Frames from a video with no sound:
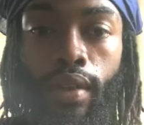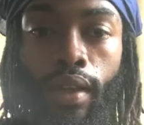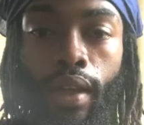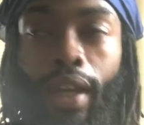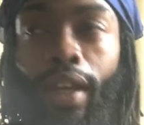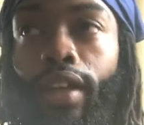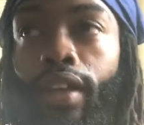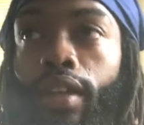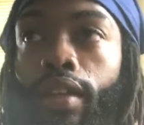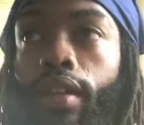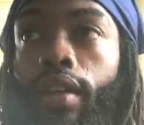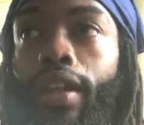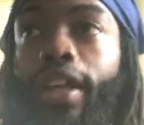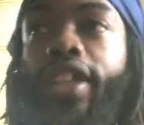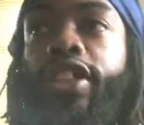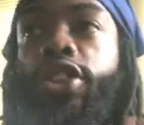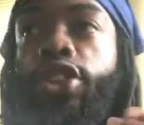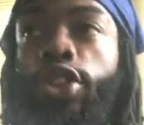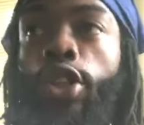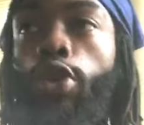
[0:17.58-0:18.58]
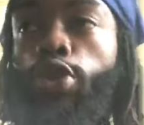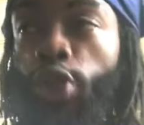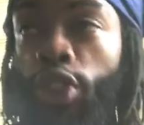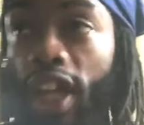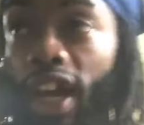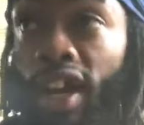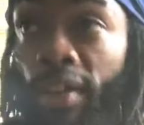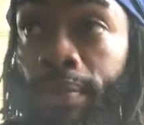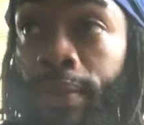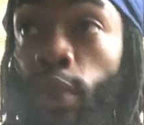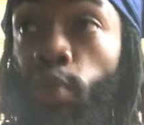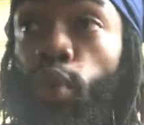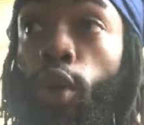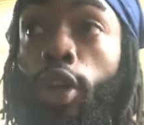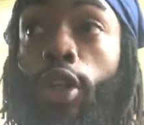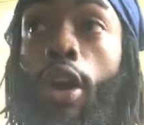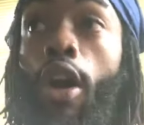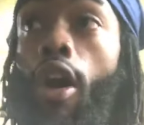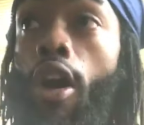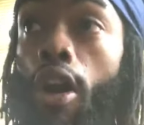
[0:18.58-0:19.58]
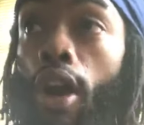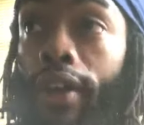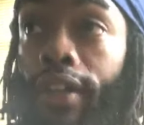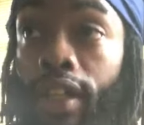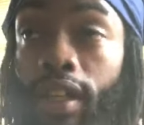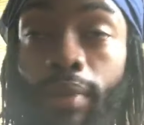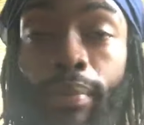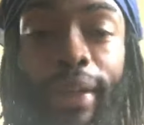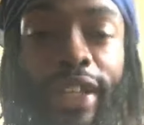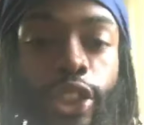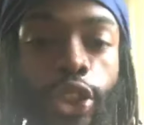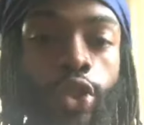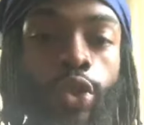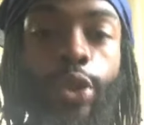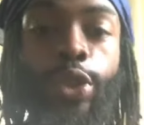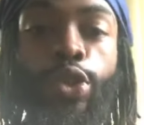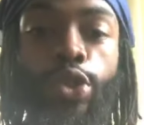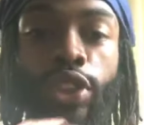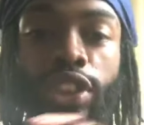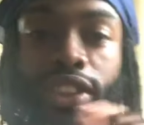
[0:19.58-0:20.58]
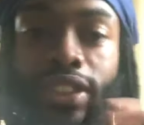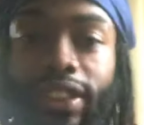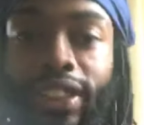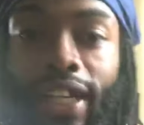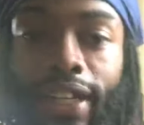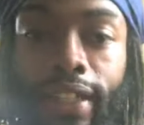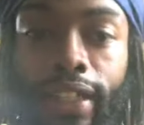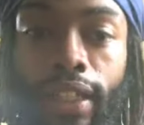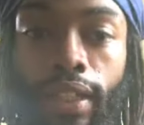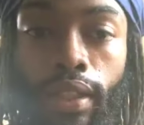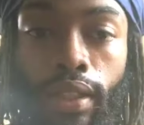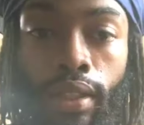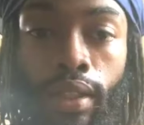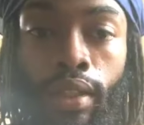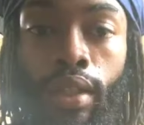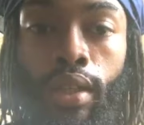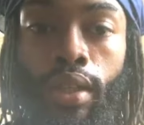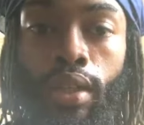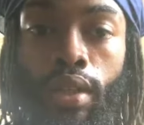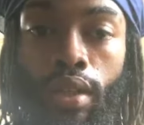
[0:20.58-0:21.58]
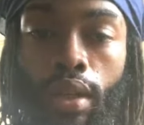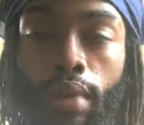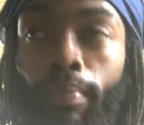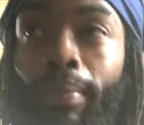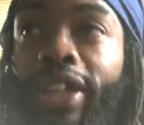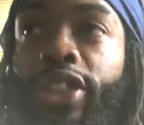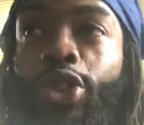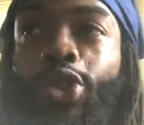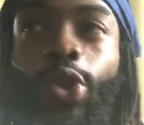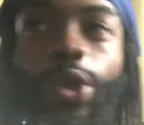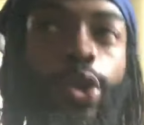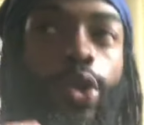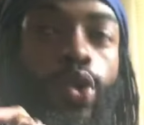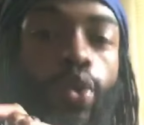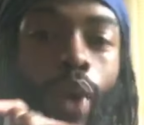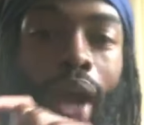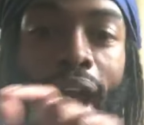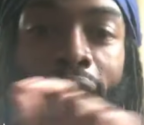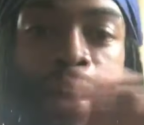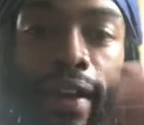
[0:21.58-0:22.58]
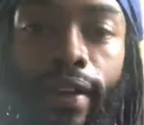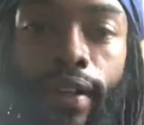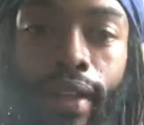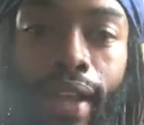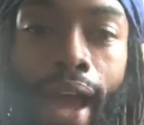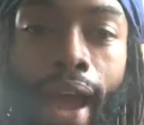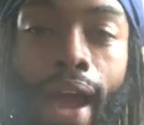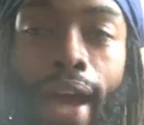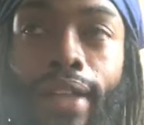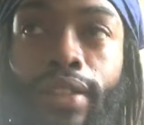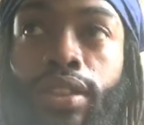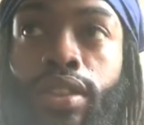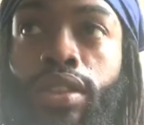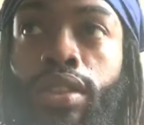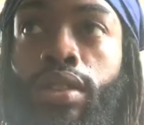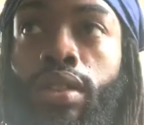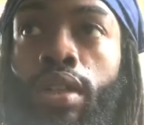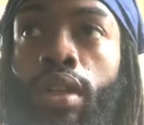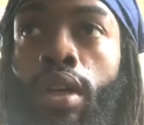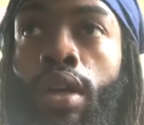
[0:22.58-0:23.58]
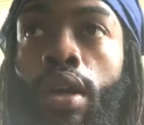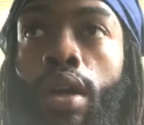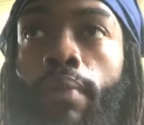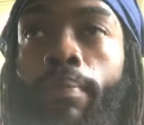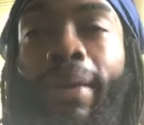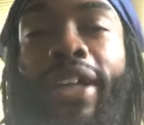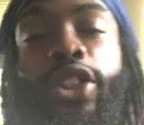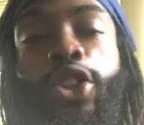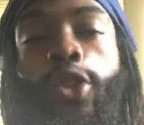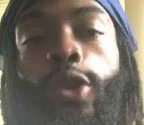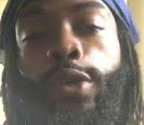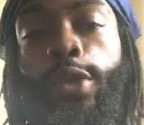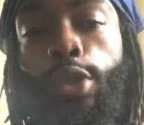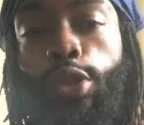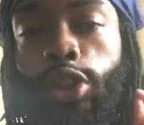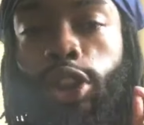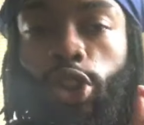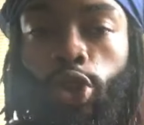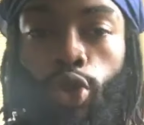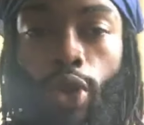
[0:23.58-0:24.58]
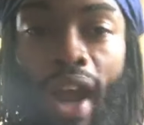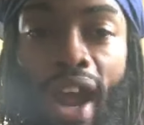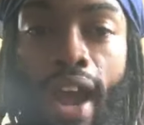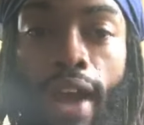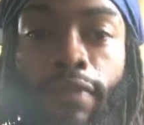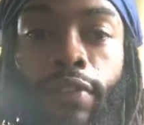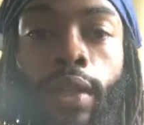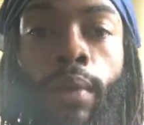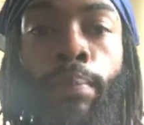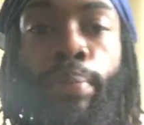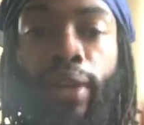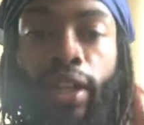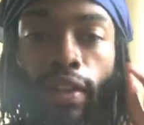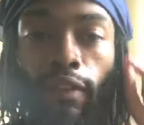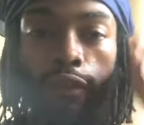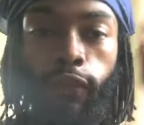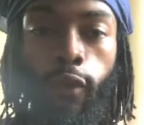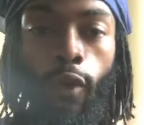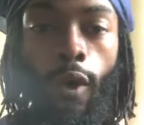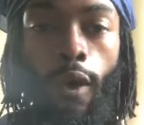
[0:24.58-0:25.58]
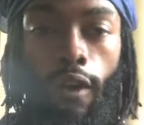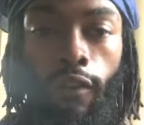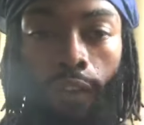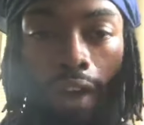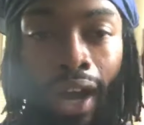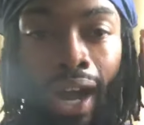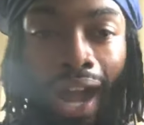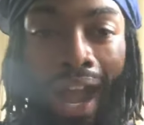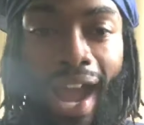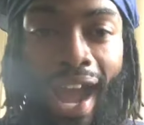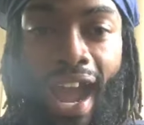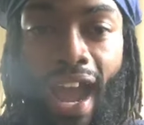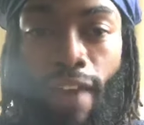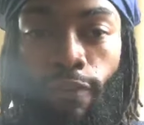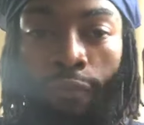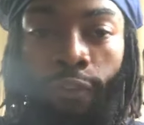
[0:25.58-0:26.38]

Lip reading: And it's your job to work hard and to make sure you study. Make sure you analyze. Make sure you strive to bring forth a high